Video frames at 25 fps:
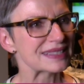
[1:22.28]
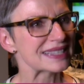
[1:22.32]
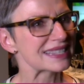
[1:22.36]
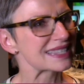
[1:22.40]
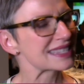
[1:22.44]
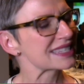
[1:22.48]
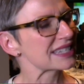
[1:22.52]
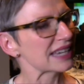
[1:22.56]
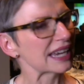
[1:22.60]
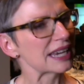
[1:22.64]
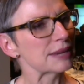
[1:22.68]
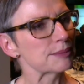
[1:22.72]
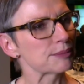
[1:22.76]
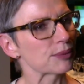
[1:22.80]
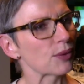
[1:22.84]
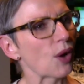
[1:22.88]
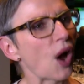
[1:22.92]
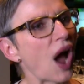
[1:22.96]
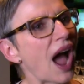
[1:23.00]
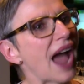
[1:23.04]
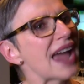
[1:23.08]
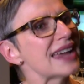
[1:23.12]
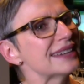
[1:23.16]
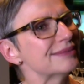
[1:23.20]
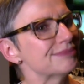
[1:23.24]
Stay
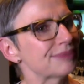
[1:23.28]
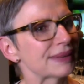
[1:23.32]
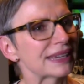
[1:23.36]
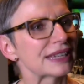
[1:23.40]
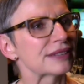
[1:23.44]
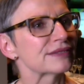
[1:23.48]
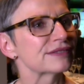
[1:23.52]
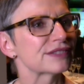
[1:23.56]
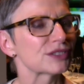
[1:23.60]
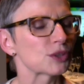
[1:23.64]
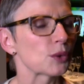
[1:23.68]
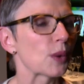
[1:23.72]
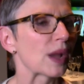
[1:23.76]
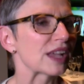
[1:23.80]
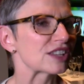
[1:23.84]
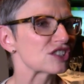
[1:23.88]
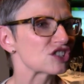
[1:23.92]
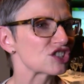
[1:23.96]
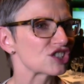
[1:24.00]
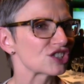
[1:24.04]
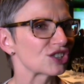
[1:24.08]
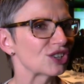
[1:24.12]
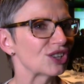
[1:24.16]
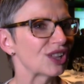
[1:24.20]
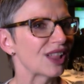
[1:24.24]
bright, be
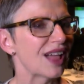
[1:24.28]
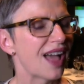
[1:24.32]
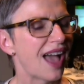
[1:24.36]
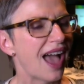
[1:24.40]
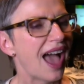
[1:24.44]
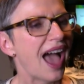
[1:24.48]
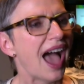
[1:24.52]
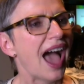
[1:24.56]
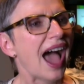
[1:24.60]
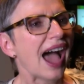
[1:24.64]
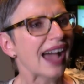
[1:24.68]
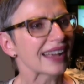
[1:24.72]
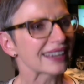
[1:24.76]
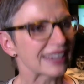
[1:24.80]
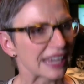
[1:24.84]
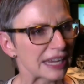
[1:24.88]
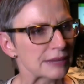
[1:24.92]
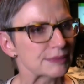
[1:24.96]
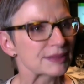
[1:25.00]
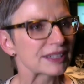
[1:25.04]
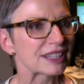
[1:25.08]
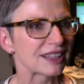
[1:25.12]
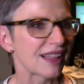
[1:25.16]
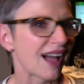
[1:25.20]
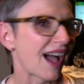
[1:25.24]
influential and
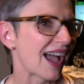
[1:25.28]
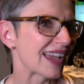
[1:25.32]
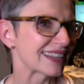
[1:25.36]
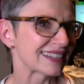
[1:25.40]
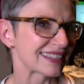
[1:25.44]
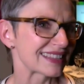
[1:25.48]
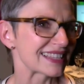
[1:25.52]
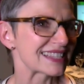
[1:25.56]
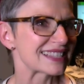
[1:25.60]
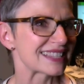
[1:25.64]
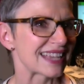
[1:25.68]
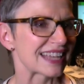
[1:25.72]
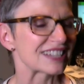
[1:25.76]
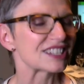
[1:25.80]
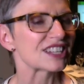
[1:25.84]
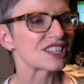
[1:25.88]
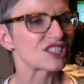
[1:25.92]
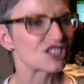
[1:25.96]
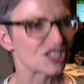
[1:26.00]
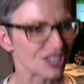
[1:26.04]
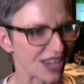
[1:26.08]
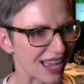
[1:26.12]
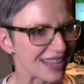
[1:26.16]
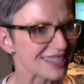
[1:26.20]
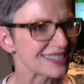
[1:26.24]
keep the client at the centre
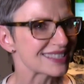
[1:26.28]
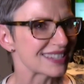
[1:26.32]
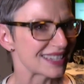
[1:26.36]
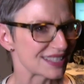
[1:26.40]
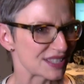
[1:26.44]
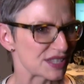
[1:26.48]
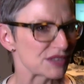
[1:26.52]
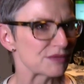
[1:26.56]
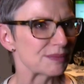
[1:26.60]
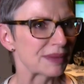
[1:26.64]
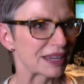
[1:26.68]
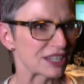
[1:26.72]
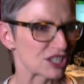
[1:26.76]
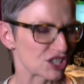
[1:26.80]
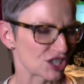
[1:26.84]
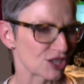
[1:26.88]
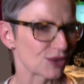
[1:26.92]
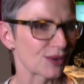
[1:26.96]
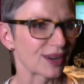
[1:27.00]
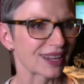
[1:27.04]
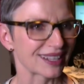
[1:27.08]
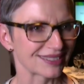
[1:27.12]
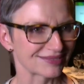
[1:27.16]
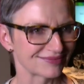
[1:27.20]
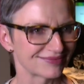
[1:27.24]
just as you've been
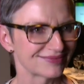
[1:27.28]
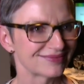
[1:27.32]
doing.